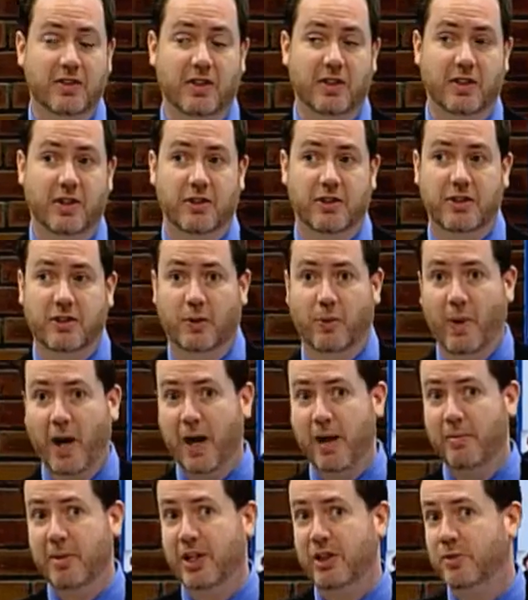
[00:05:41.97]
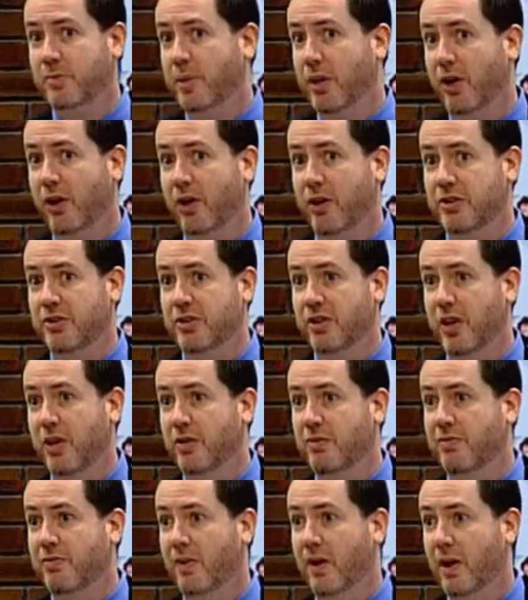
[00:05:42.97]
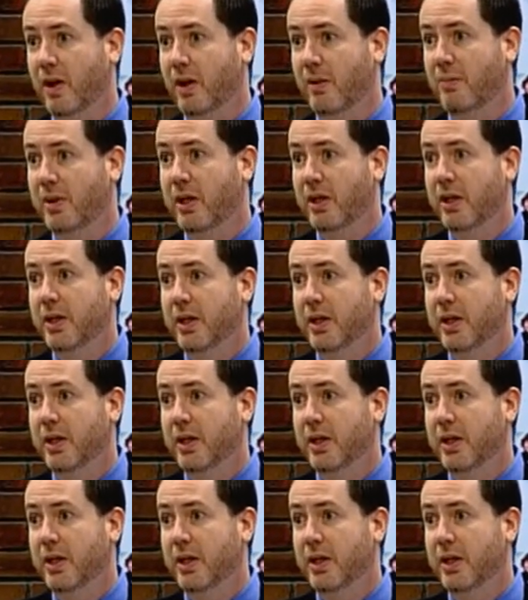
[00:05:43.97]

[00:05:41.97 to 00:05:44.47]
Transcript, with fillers: in their ceramics, but also from